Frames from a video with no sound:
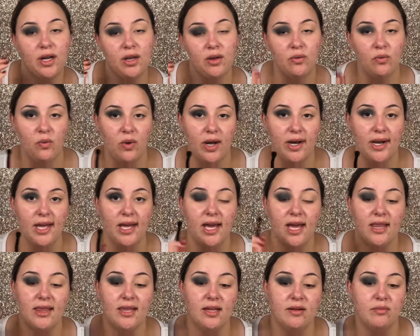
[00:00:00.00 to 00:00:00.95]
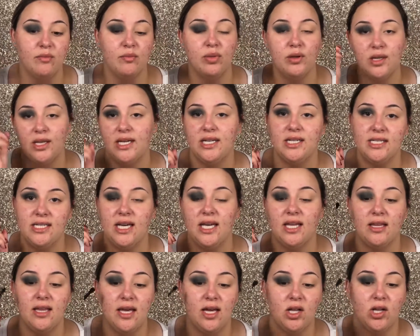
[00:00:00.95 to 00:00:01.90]
you want it, and then
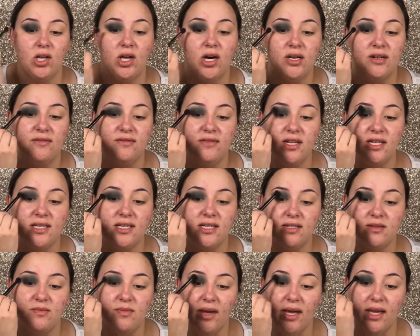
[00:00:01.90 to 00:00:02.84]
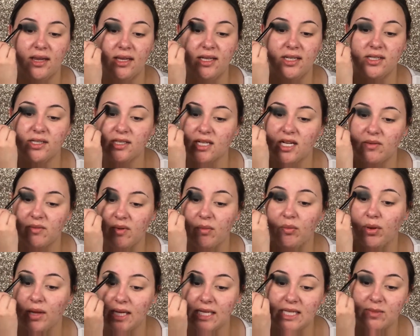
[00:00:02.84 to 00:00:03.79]
blending. Like a lot of this is mainly just going to be
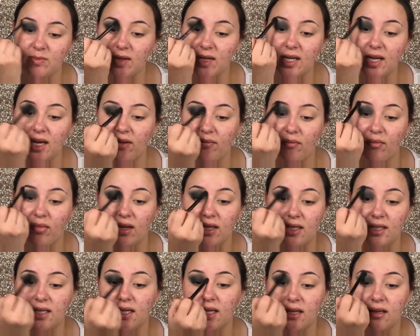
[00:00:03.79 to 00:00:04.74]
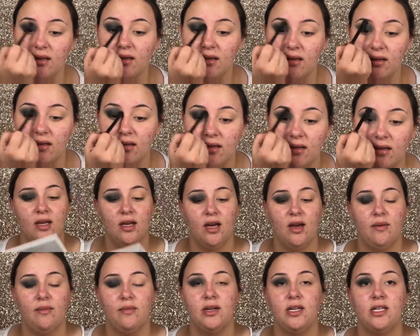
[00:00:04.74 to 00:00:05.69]
placement and blending.
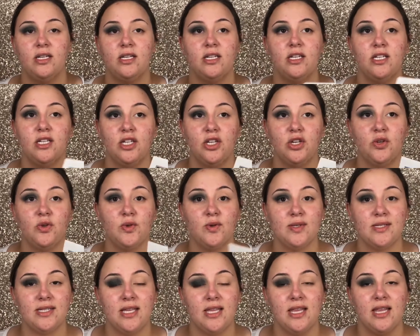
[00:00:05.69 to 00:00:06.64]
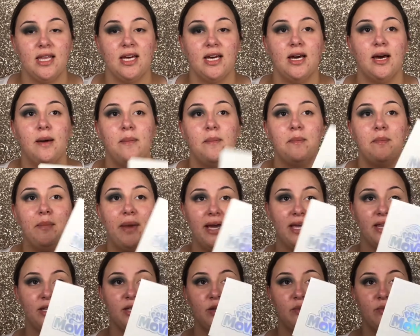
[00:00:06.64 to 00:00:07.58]
I'm going to use the
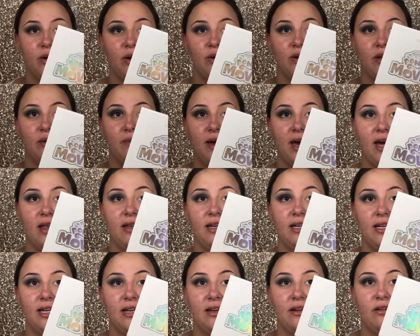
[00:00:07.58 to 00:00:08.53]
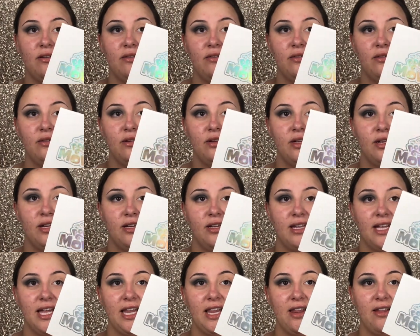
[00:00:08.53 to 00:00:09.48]
My Little Pony palette now.
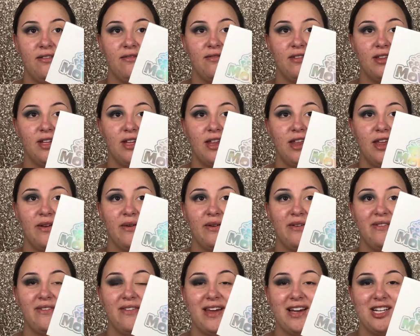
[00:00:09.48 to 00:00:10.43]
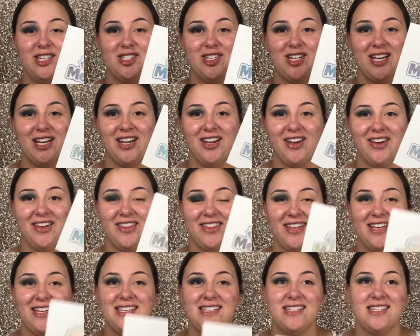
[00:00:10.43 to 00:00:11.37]
I love the like reflection on
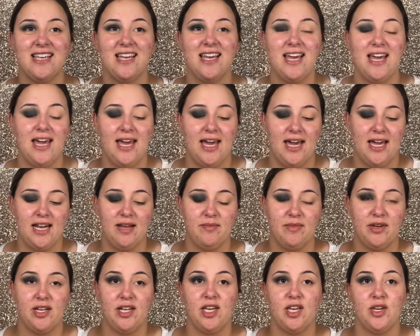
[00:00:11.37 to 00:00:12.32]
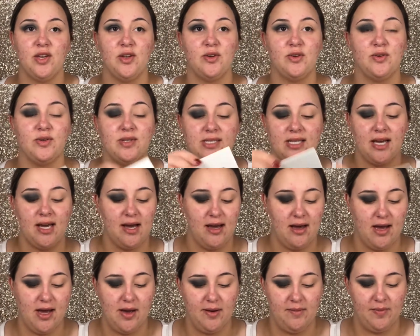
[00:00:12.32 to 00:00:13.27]
this, and I'm gonna use
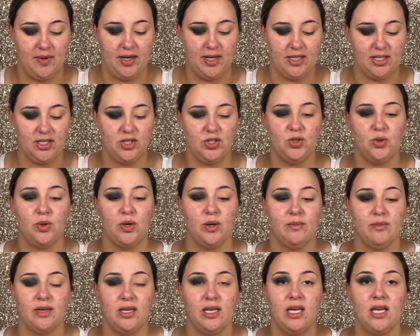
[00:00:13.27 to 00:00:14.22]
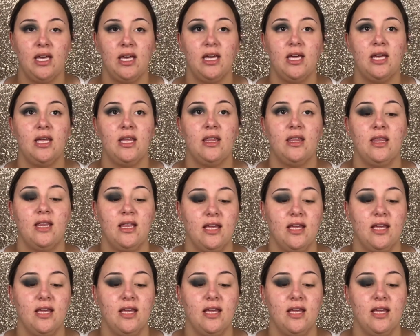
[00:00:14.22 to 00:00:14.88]
Storm King in